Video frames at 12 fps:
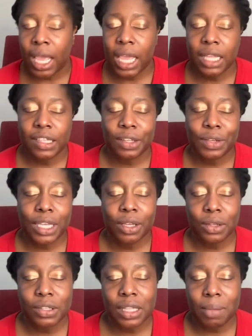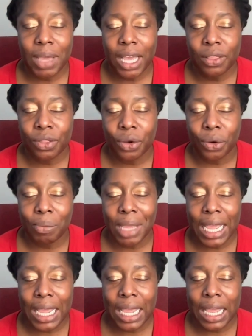And so he goes in the bathroom
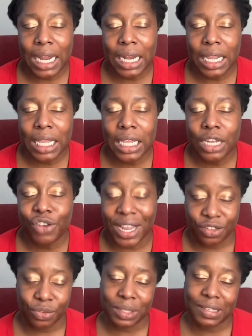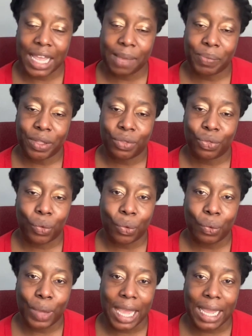and he tries to escape
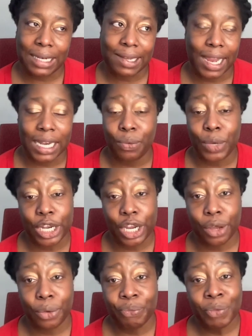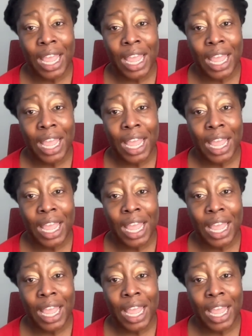through a tiny window.